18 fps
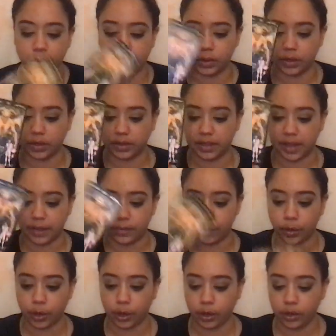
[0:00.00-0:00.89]
The Devil
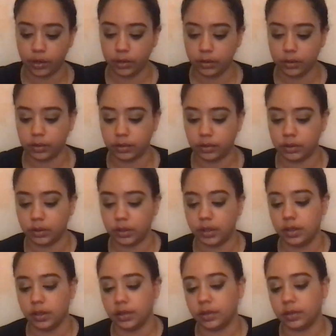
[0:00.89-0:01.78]
card.
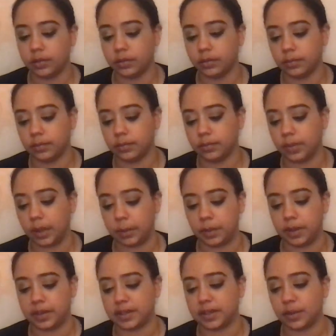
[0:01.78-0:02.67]

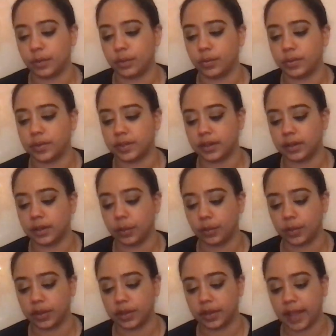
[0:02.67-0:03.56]
Maybe someone was dealing
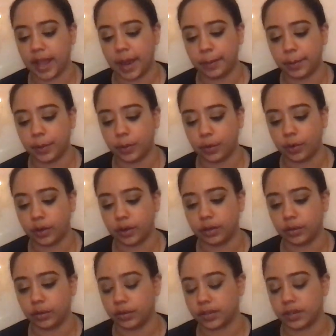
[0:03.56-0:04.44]
with the Capricorn
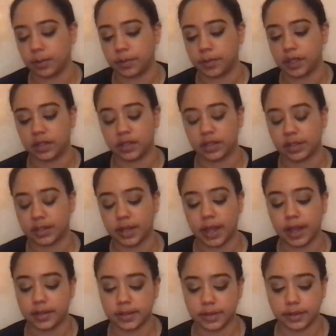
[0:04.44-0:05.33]
or something just
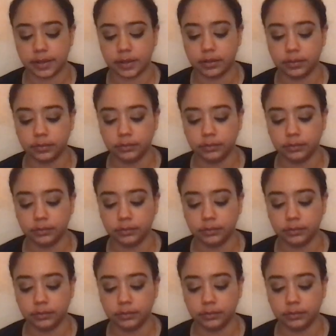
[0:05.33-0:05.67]
toxic.